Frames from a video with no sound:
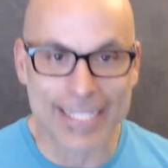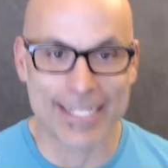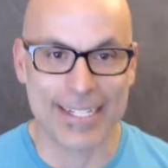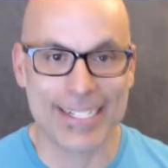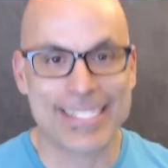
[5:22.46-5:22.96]

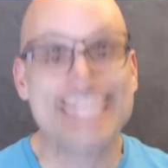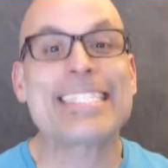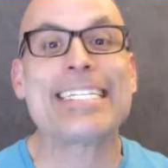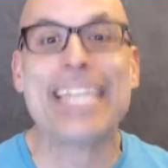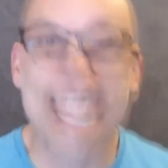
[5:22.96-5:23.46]
excellence,
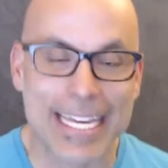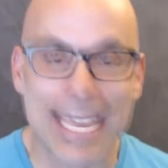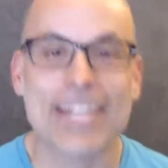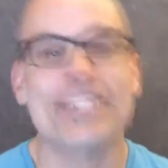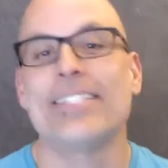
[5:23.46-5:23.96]
this
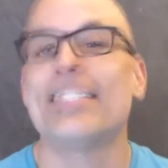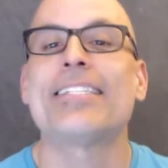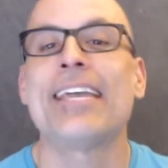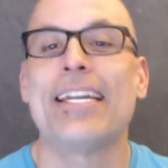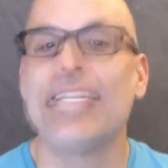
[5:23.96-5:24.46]
dedication,
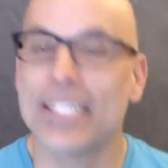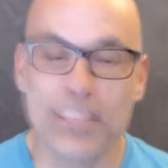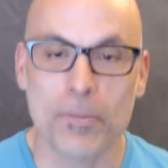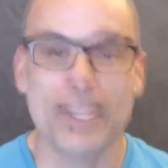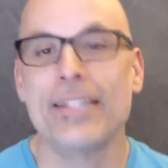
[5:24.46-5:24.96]
this
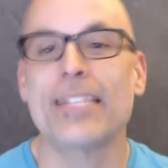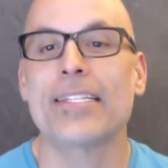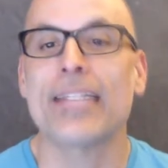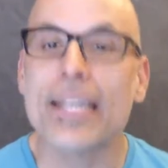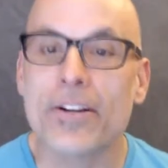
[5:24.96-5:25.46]
discipline,
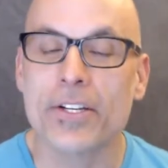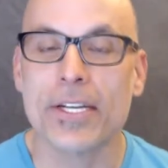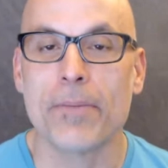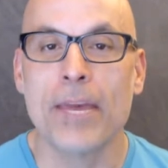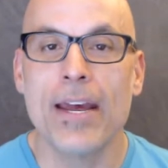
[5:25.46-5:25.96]
this
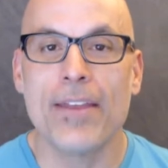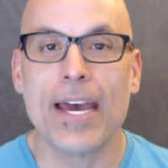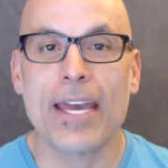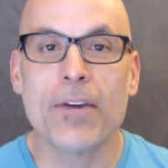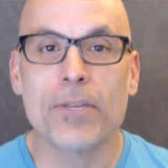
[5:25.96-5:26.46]
leadership
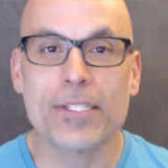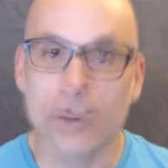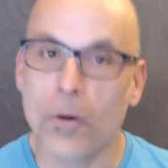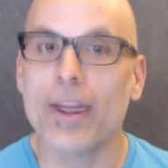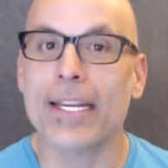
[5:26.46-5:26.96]
that he was
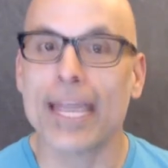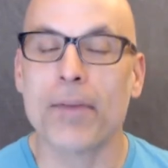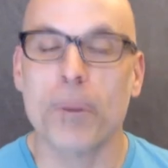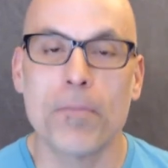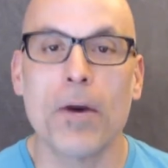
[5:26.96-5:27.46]
going to
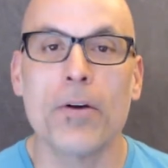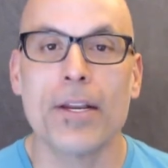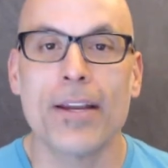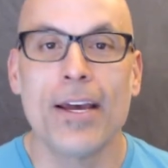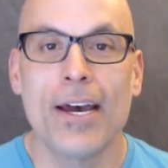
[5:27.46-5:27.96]
get
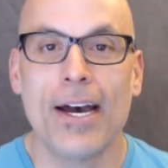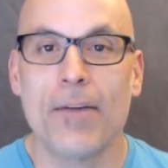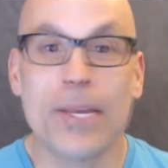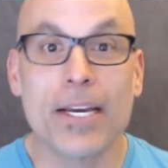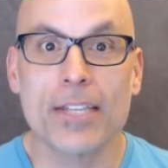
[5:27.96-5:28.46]
promoted
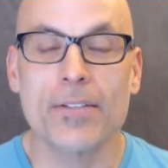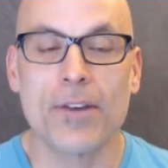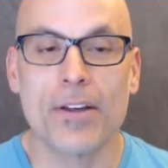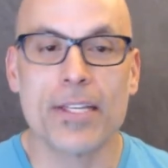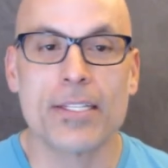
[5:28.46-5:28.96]
uh, because
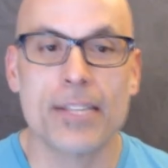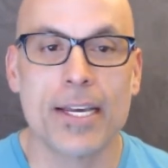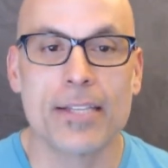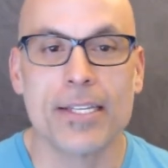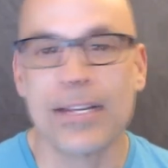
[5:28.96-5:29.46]
of all these
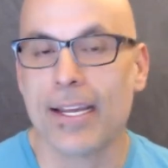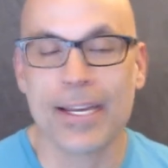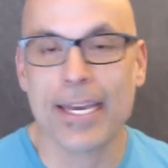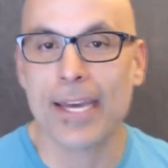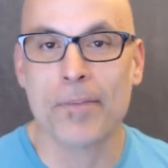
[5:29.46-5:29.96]
things. And,
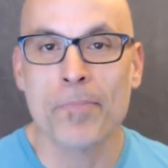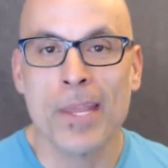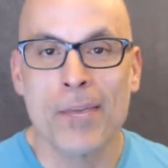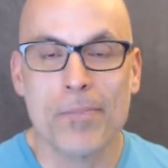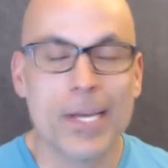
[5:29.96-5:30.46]
and again,
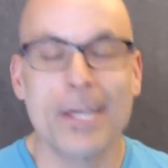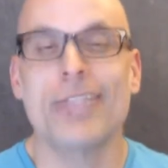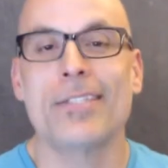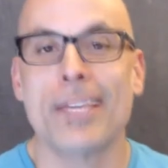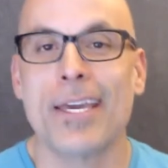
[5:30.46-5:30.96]

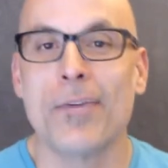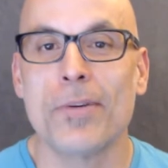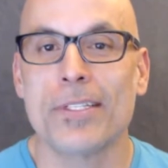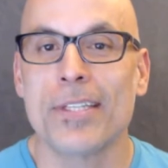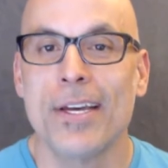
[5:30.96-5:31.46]
because he
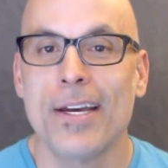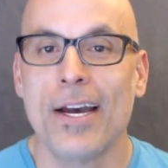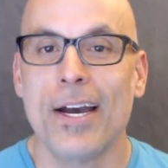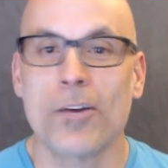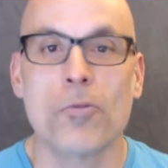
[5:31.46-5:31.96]
was
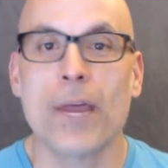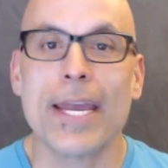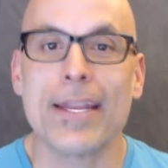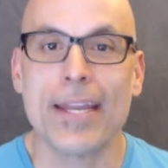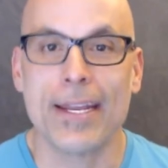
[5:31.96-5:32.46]
uh,
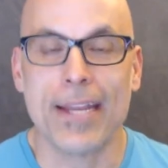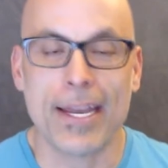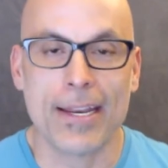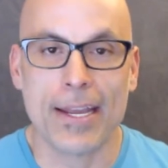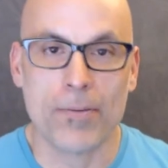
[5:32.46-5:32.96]
great and,
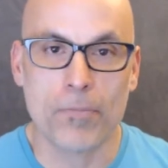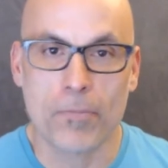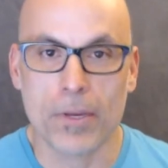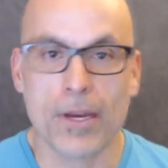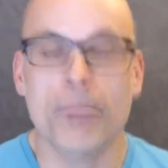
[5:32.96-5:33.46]
and,
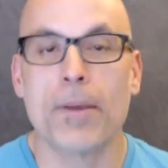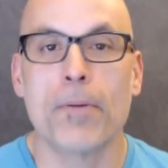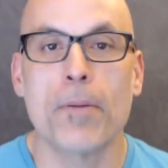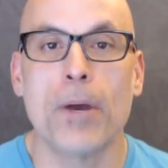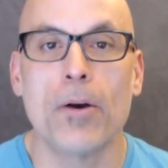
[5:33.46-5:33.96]
and going to be
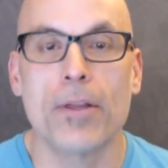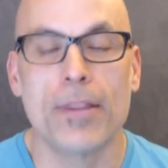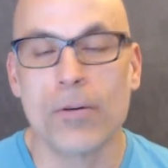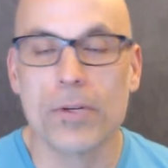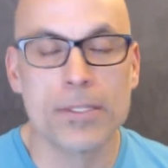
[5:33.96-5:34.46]

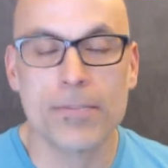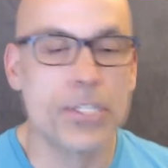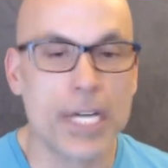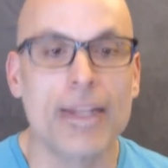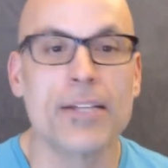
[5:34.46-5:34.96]
promoted, there was
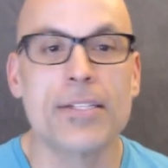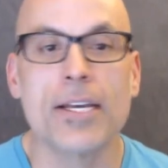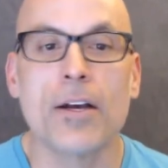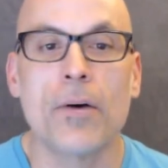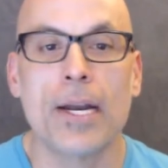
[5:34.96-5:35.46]
some
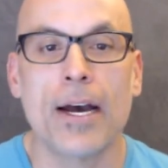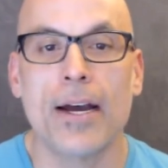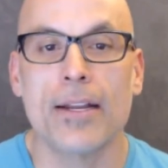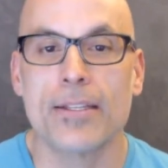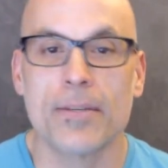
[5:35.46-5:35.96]
jealousy going
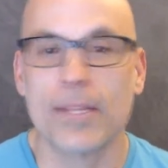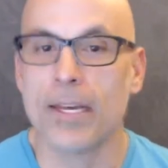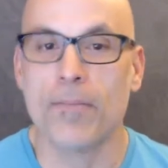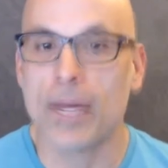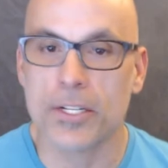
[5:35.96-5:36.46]
on. And some of
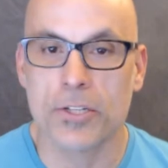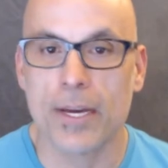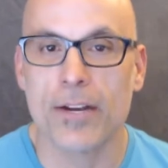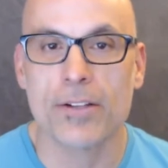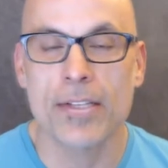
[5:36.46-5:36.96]
the
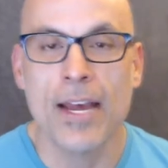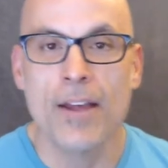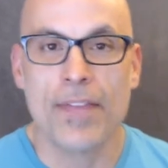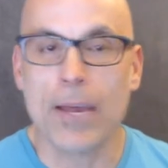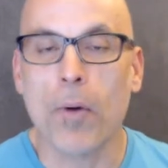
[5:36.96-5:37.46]
administrators,
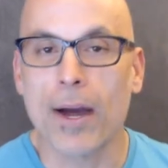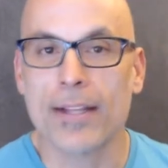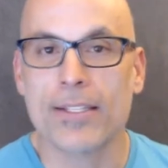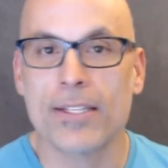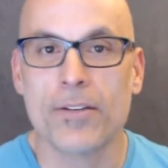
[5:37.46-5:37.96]
they
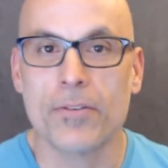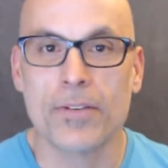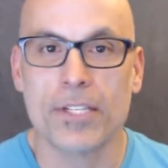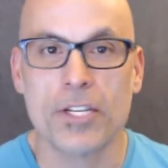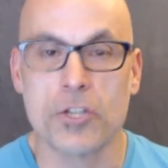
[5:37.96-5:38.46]
wanted
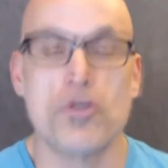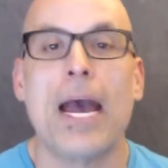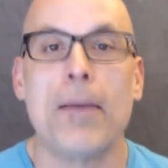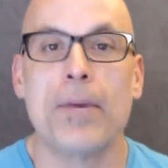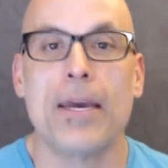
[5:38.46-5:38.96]
to, to
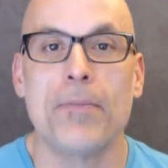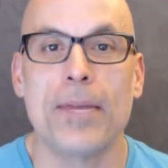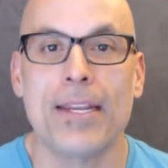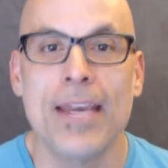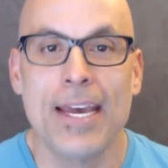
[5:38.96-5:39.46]
trap
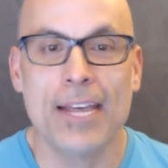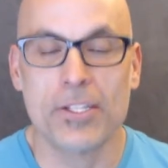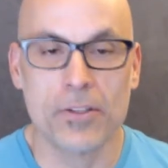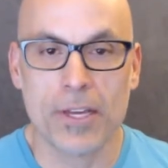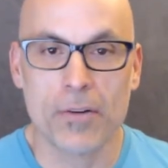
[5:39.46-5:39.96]
him. And,
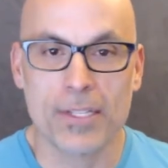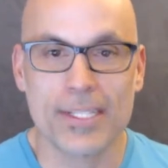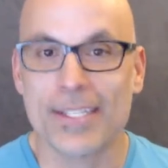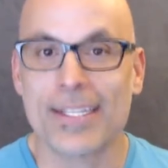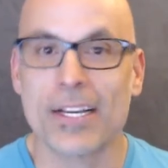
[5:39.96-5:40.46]
and so there
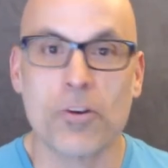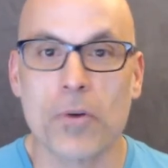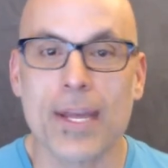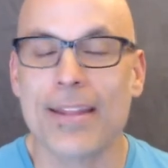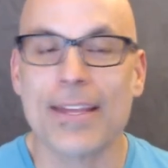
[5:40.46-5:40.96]
was this
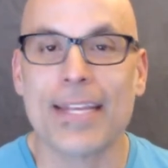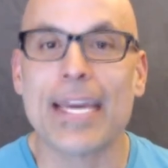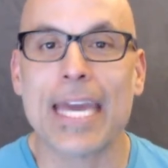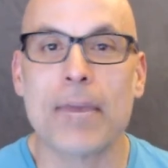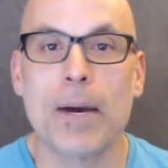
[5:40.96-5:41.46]
decree that
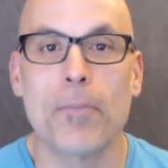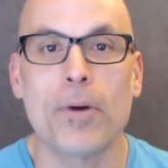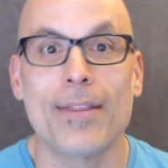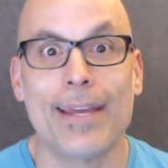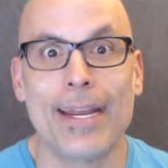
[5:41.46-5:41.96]
they came
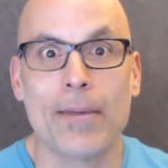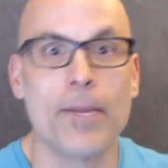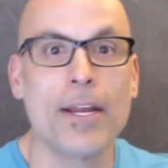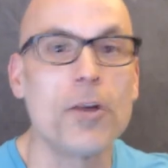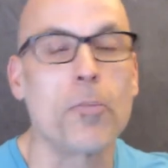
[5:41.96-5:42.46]
up with that
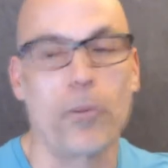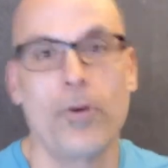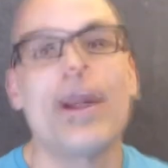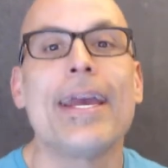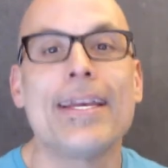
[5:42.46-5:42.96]
anybody who
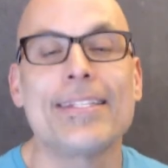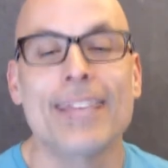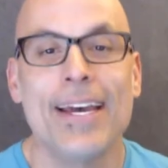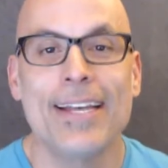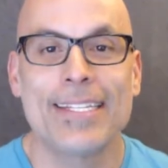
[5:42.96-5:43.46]
prays